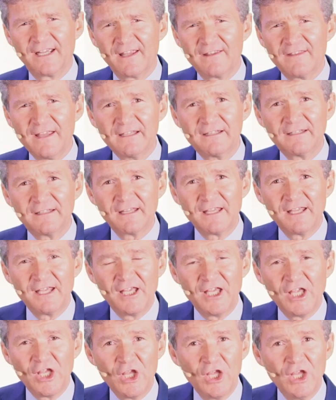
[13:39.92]
that
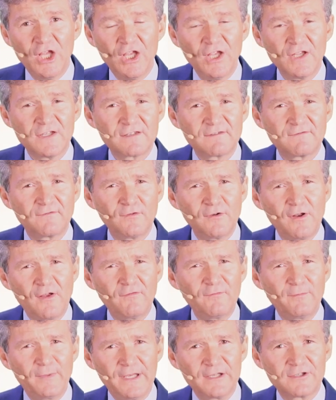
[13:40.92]
he is full
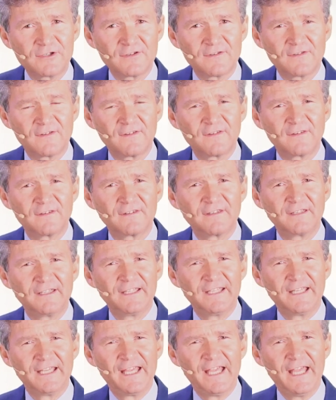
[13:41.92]
of patience
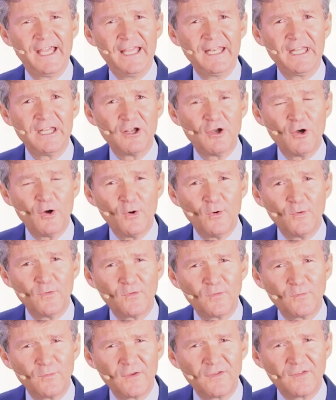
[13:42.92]
and he
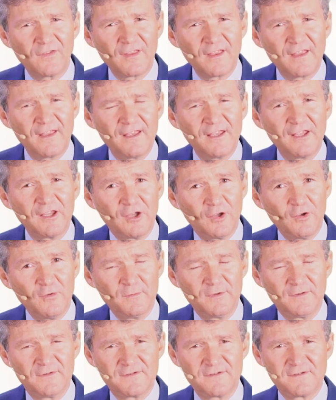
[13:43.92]
goes with
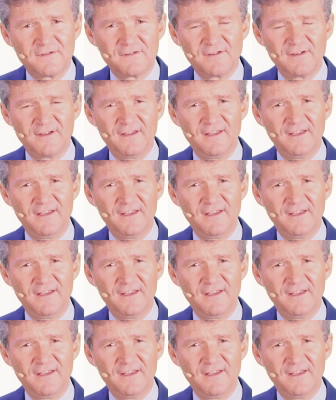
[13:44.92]
humans